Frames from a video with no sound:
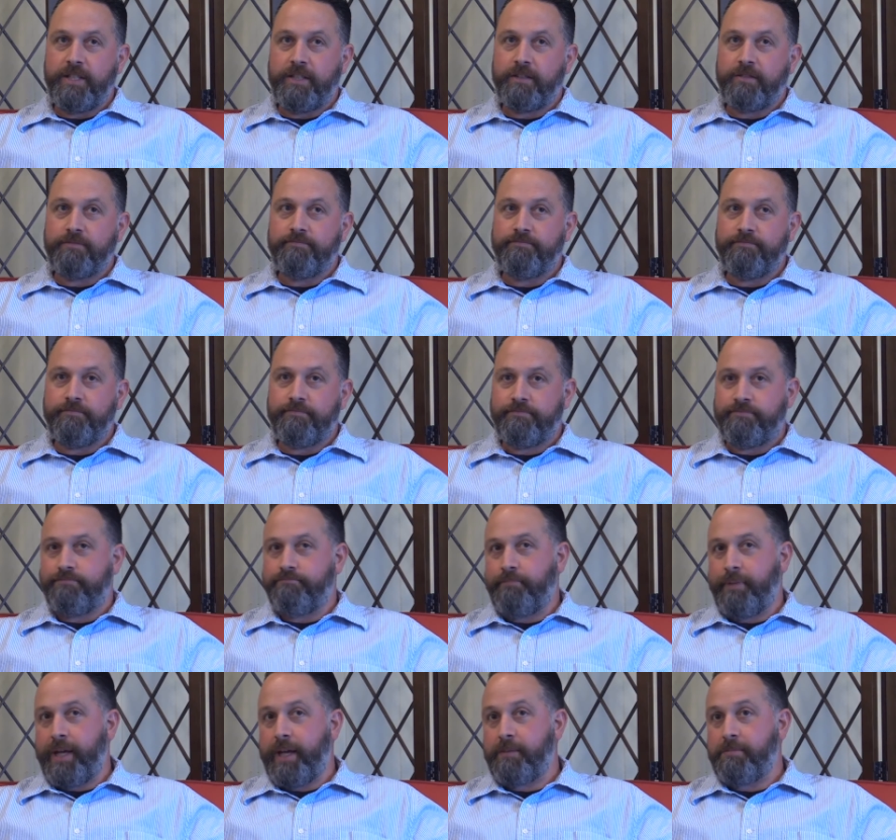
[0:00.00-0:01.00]
know,
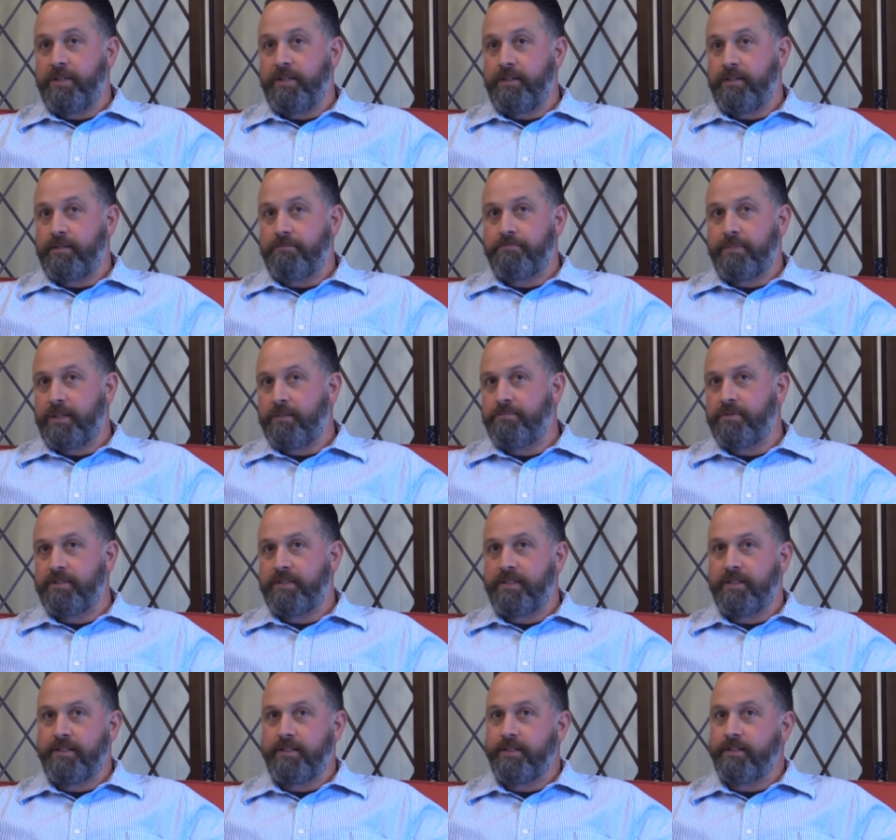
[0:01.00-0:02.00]
baby up
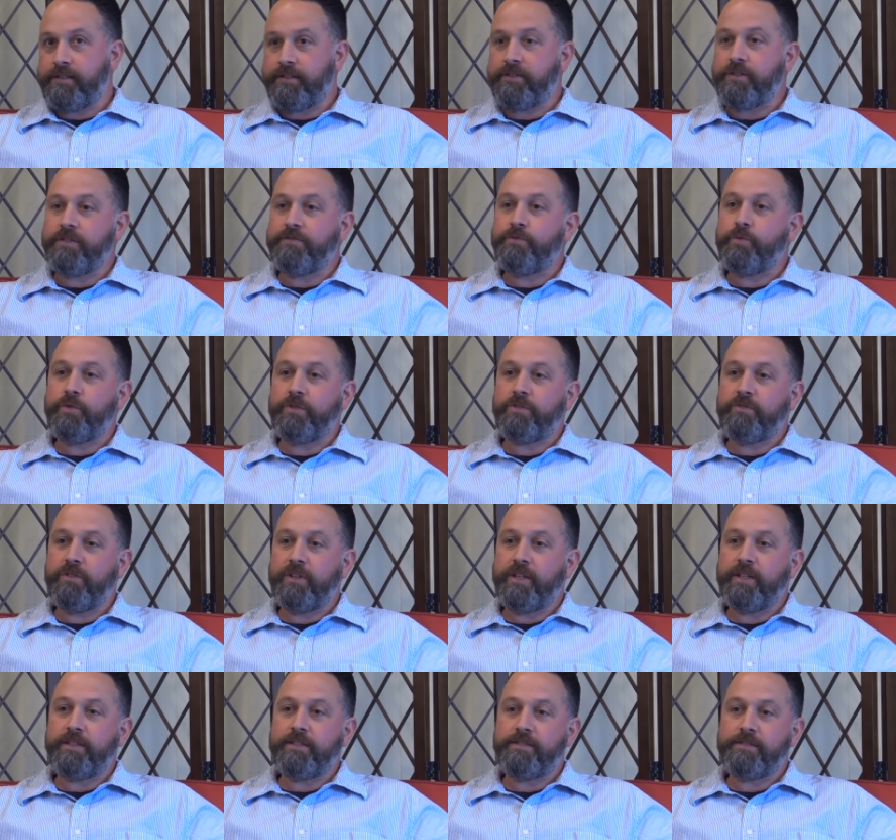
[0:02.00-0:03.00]
until like 3rd or 4th
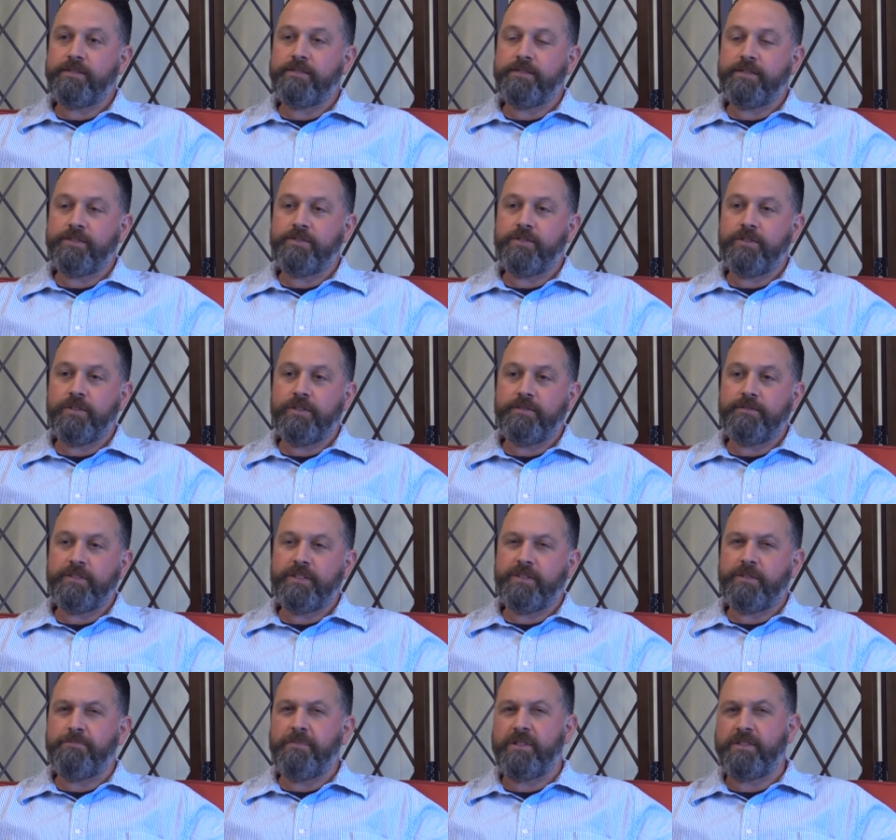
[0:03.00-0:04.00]
grade is good.
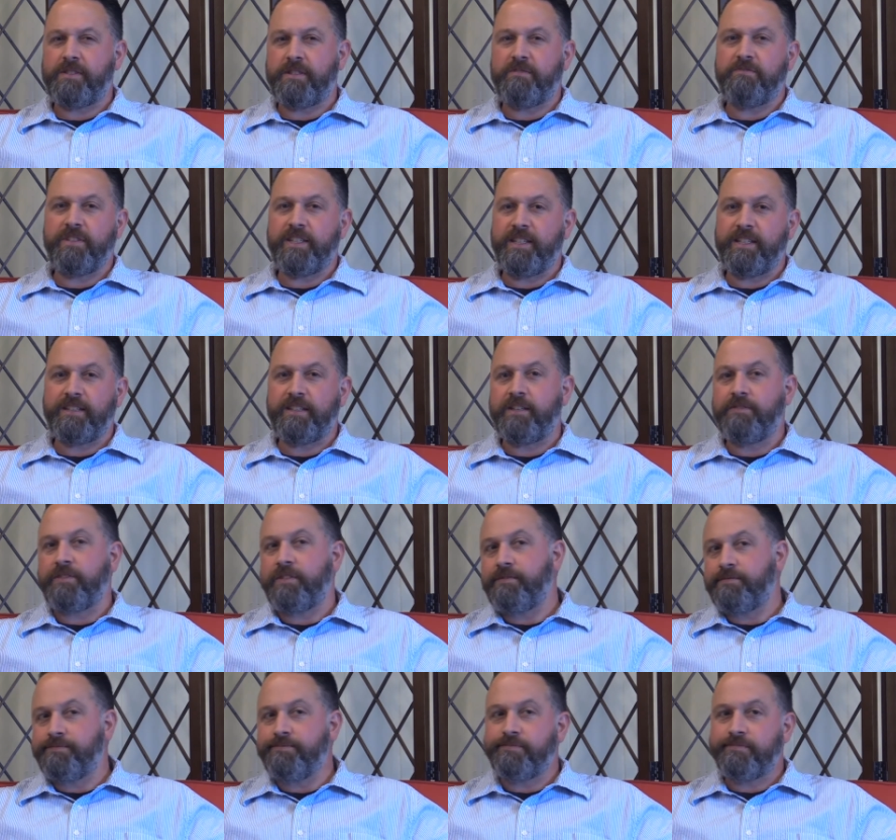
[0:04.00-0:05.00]
It depends on the reading
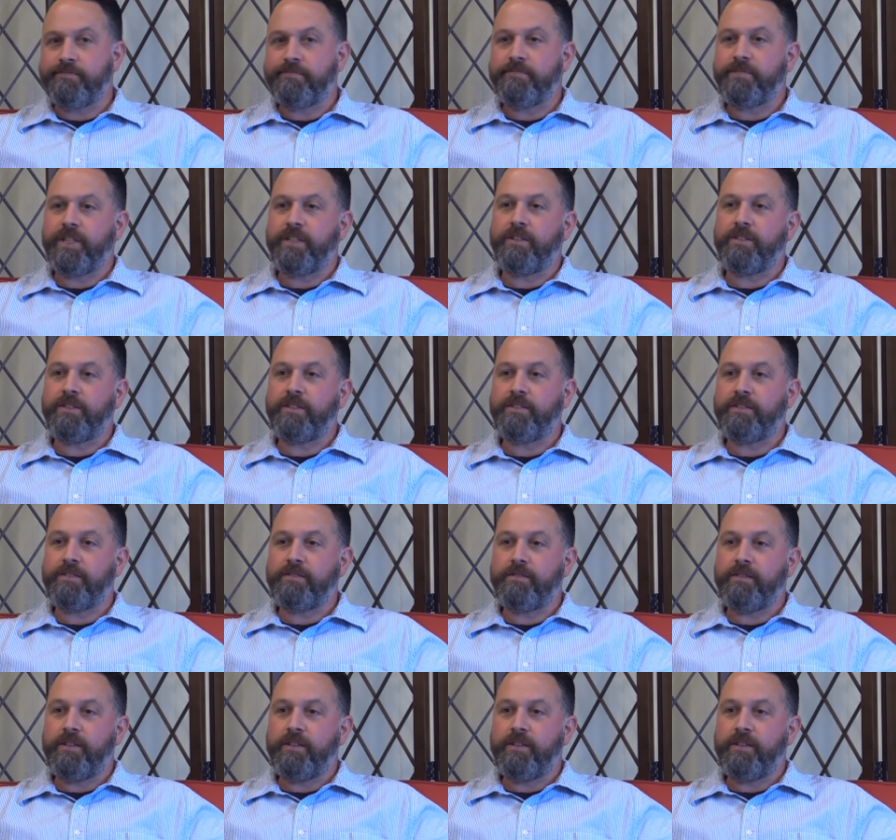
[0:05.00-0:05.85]
level, you know, because